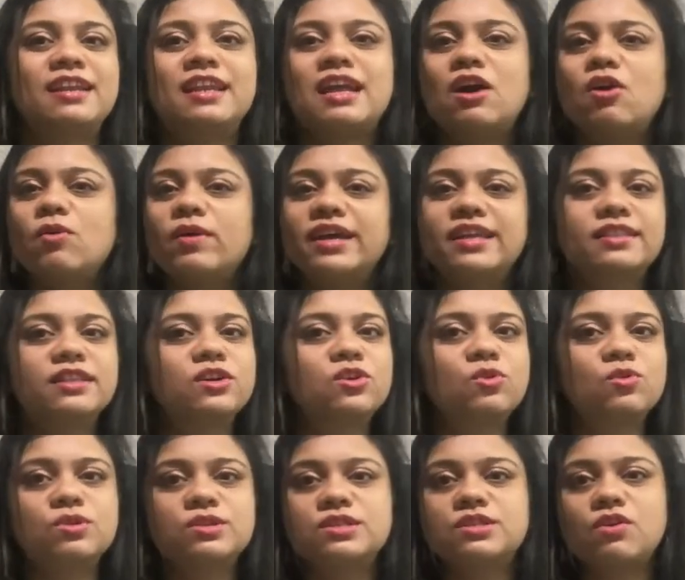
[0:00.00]
Now, in the
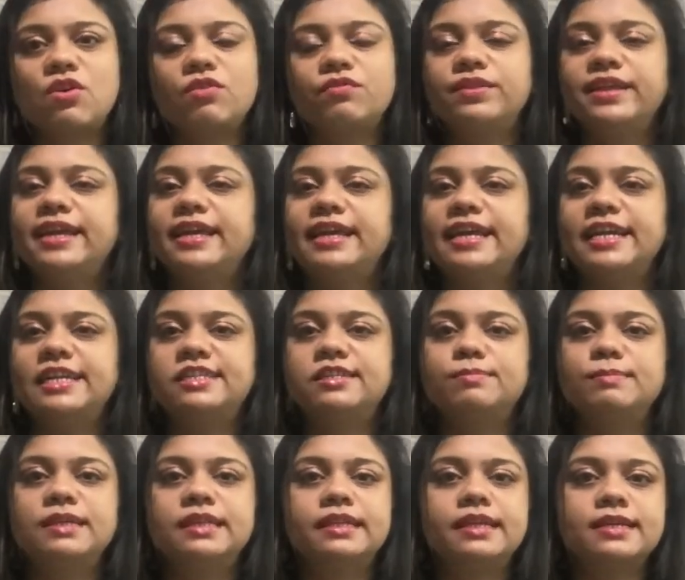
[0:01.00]
course of the
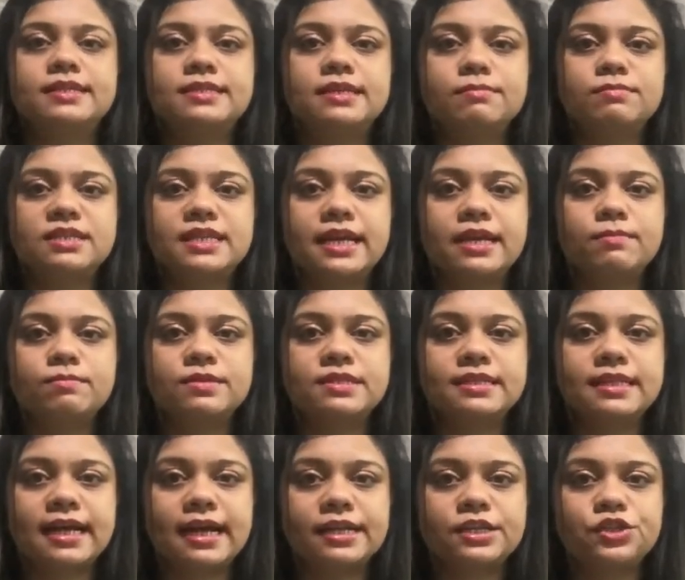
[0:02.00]
engagement, there are some times
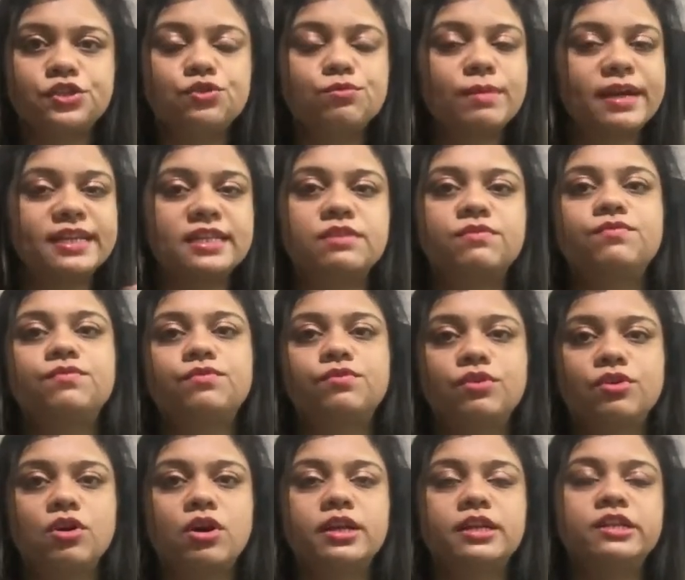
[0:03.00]
that you might have
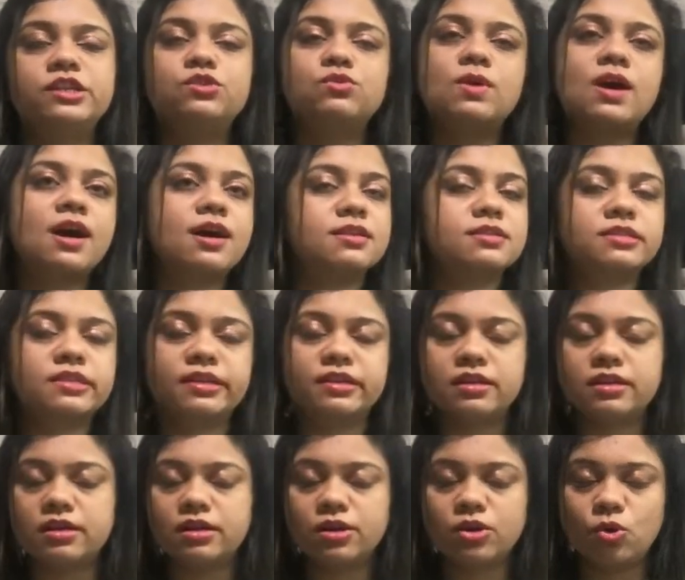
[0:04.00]
forgotten to ask
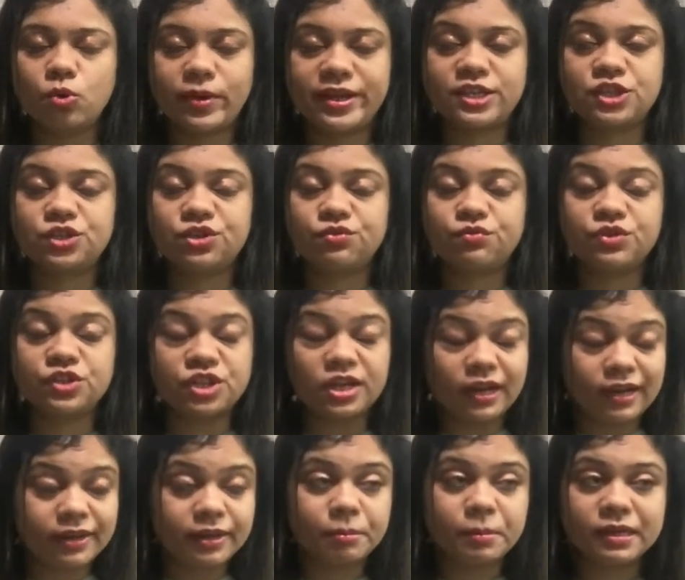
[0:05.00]
a question which
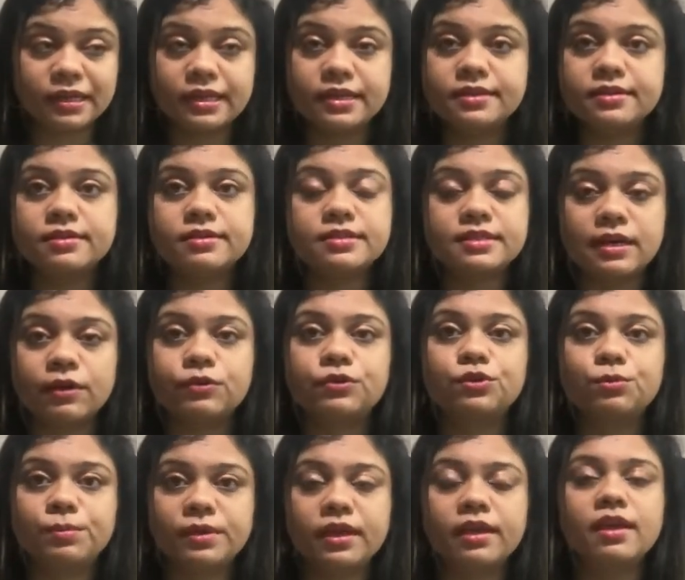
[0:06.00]
ultimately turns out
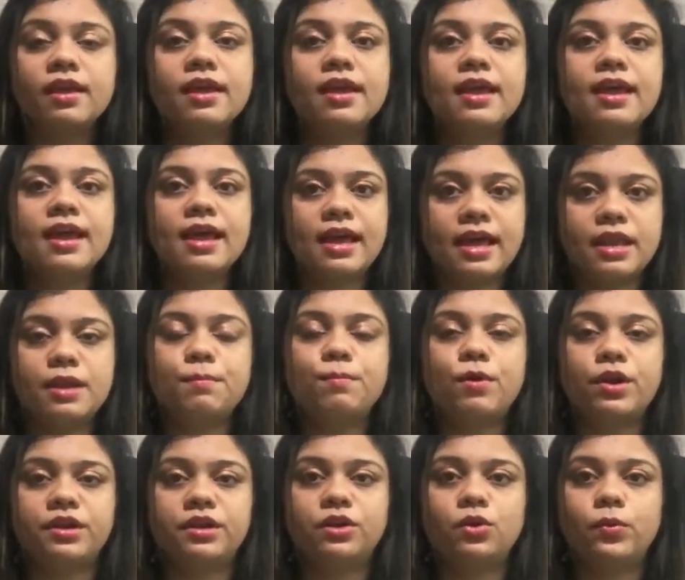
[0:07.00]
to be an
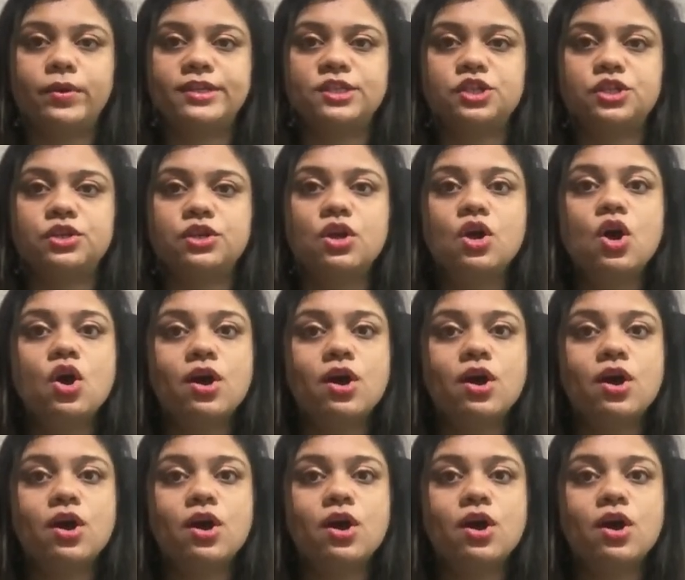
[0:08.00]
important question.